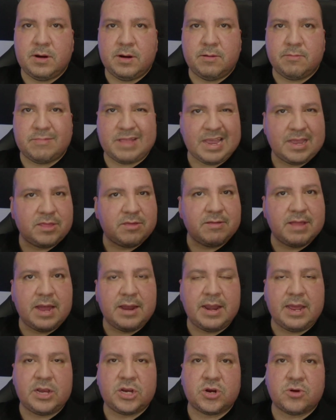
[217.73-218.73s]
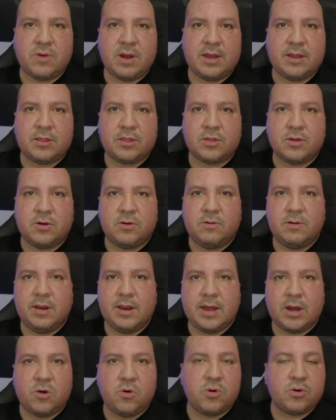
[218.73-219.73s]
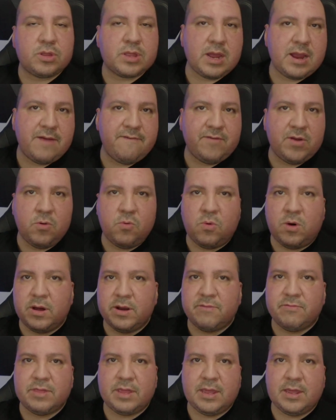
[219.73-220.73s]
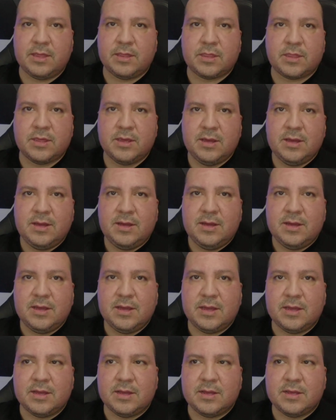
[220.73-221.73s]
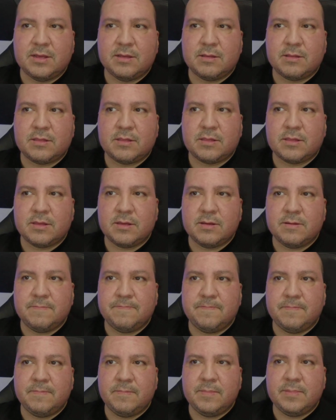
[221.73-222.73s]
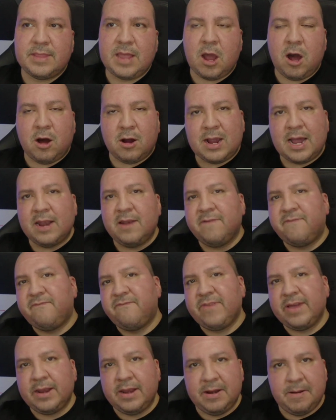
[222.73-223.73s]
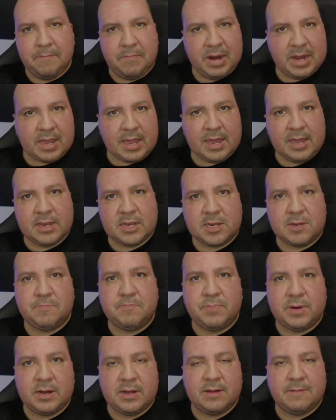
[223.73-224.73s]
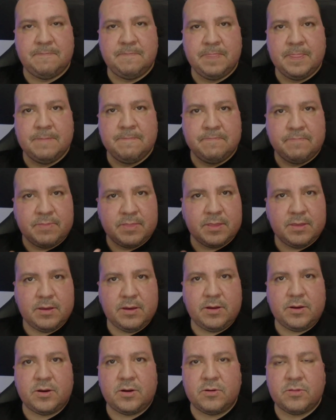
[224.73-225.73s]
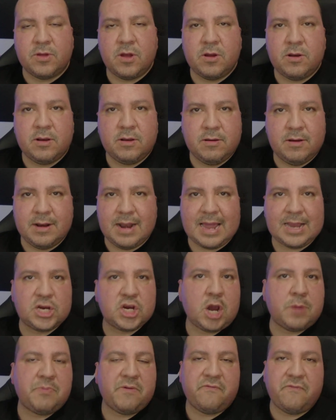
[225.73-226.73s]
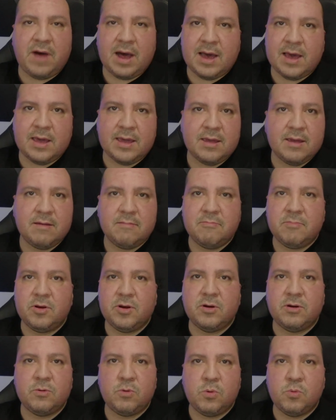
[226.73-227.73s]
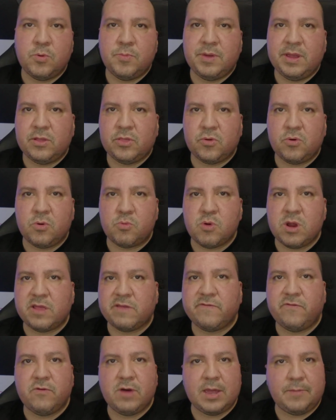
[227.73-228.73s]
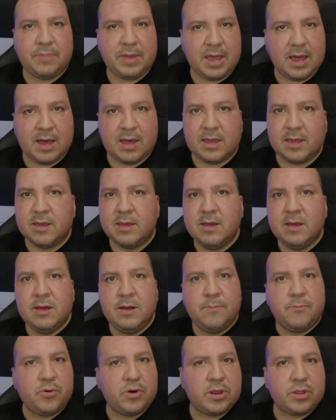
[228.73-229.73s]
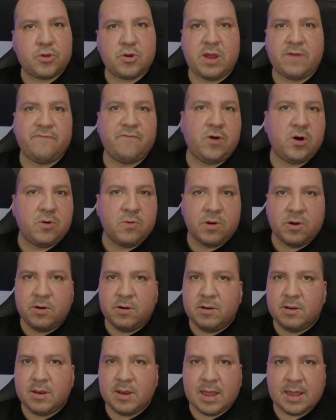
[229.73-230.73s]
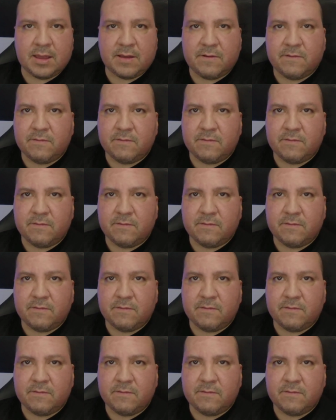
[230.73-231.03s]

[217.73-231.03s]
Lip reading: things of that nature, right? So, and of course, every one of these is, they all kind of fit in a bucket, but they're like Shopify, it would be through a RESTful API, pretty straightforward. Like